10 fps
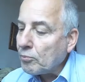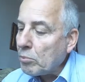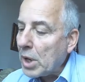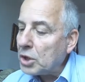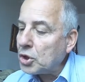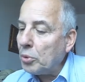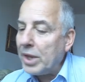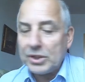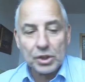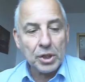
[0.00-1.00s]
So
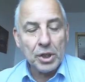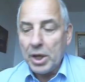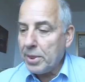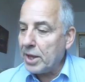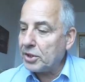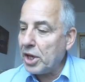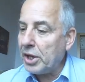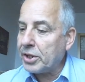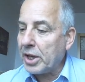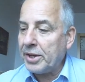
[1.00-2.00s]
that's it.
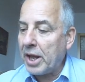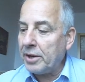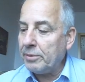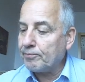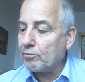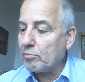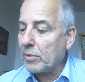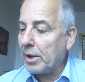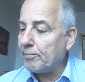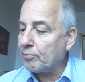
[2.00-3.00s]
And then
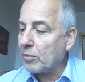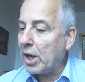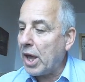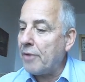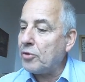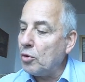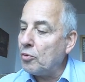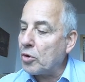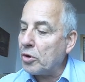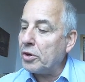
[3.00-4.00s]
if you
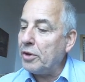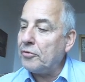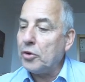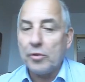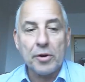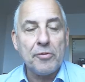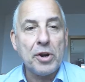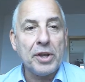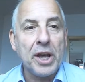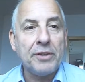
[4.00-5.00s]
are very
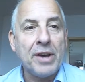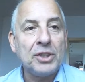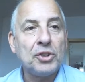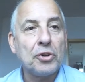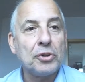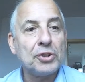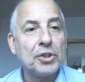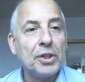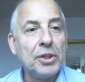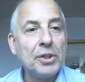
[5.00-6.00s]
adventurous,
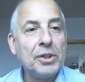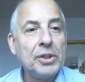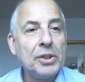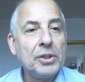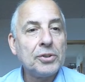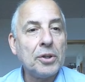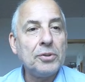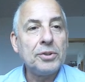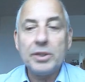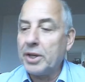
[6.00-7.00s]
so you
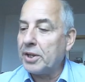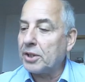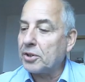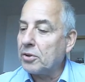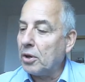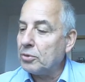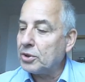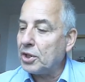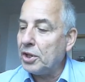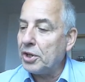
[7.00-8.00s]
see another ghost
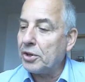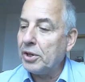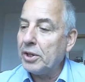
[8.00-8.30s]
here.